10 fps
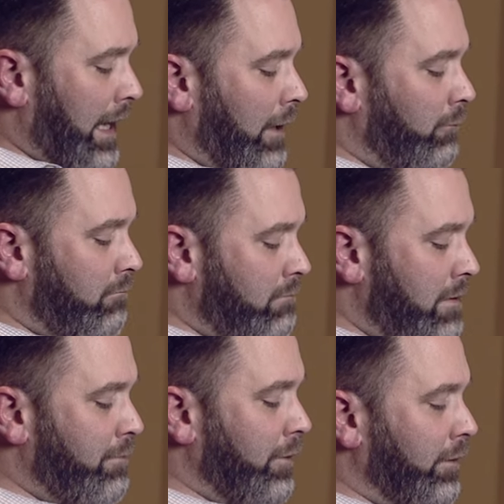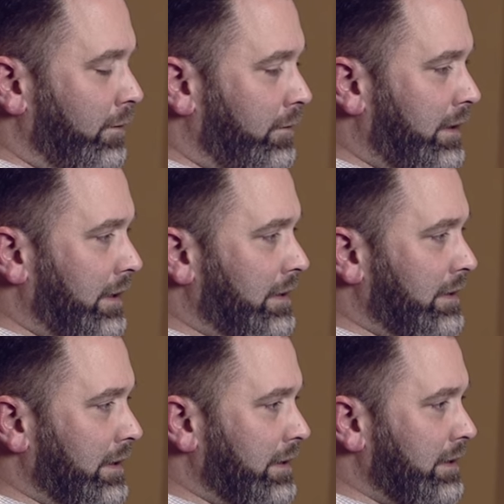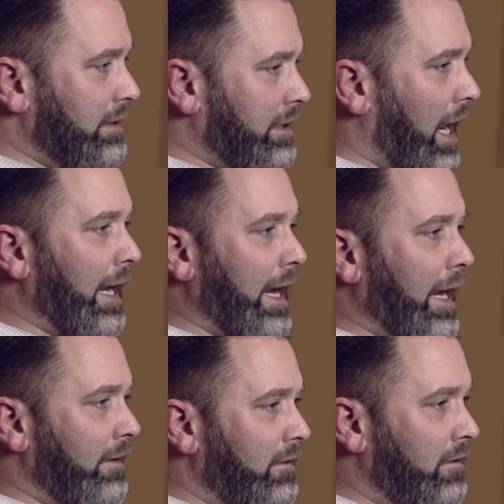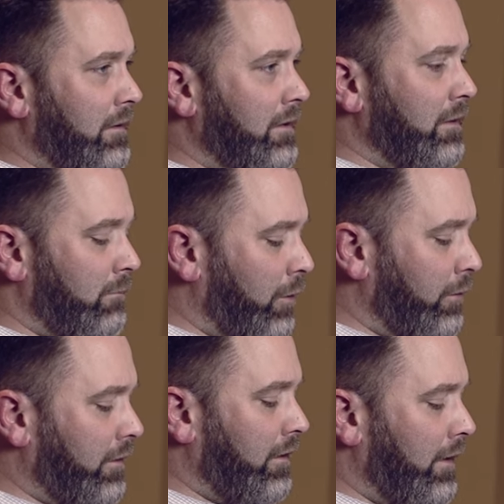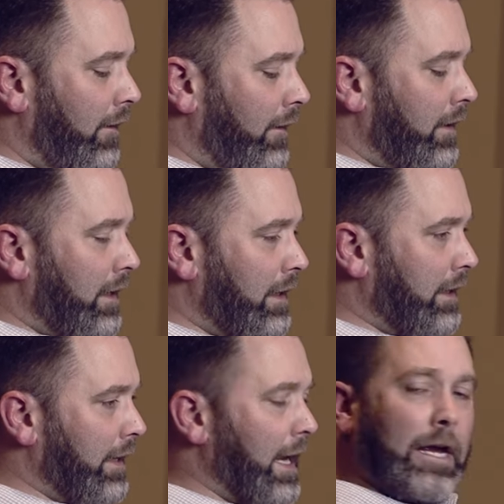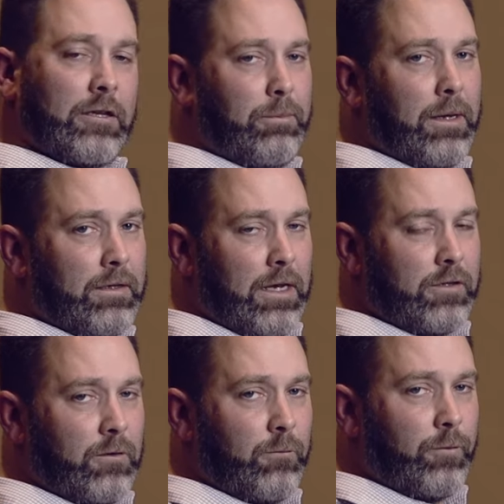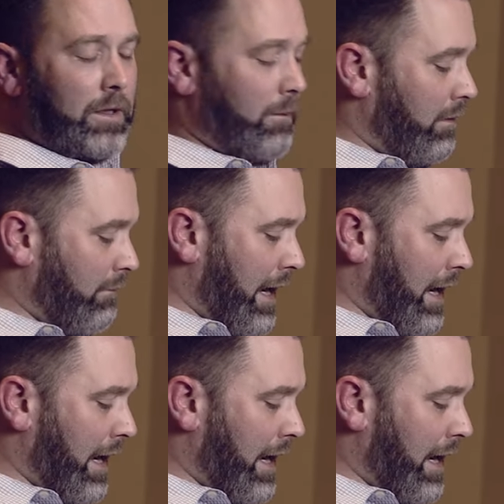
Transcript: And remember that God has the most uh, expectation for them. In